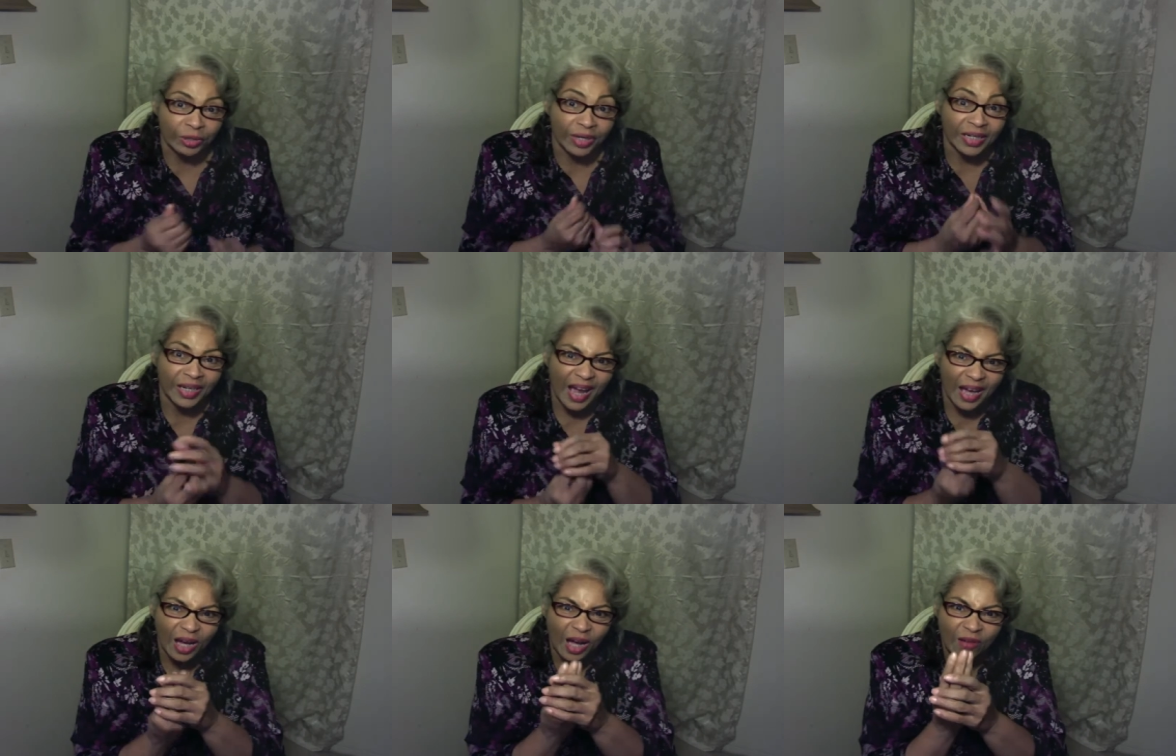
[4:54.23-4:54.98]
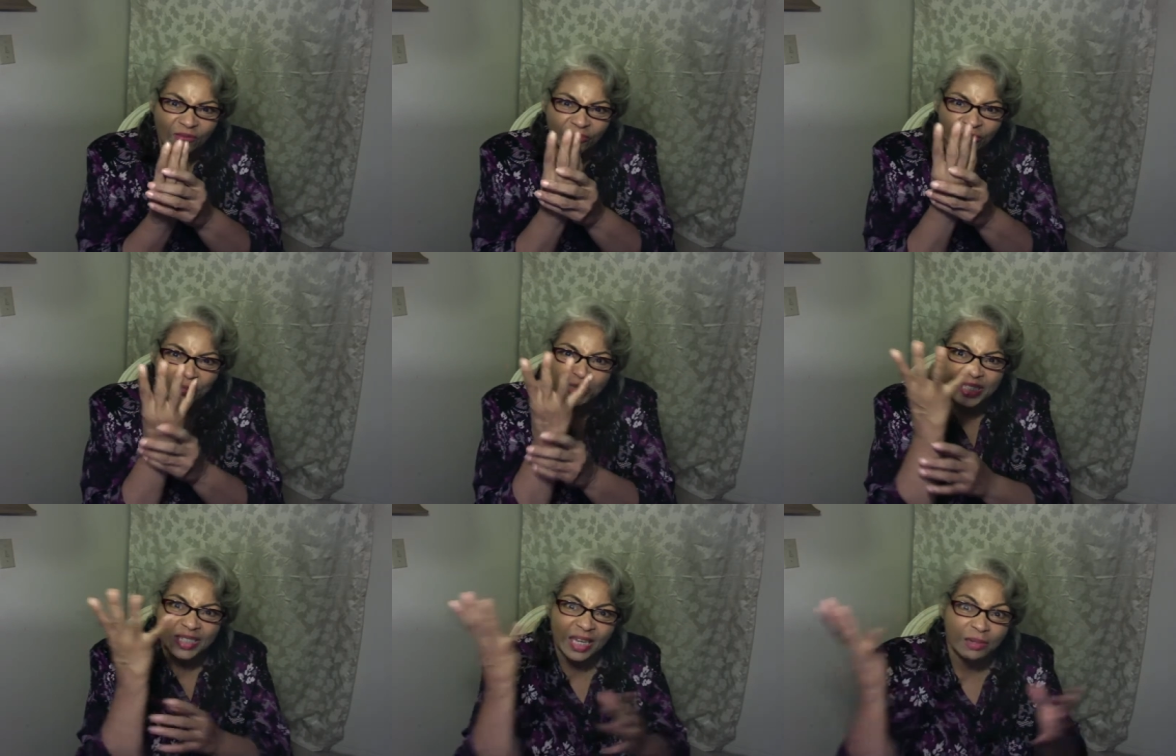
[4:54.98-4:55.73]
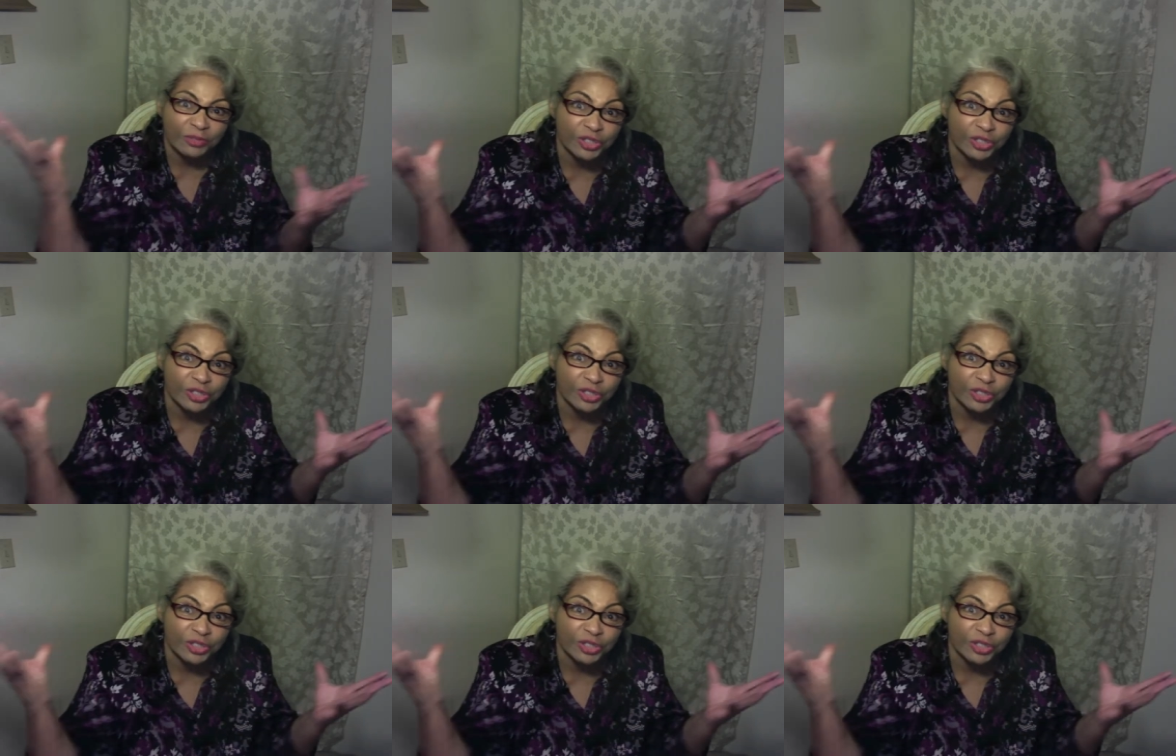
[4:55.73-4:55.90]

cannot come from the same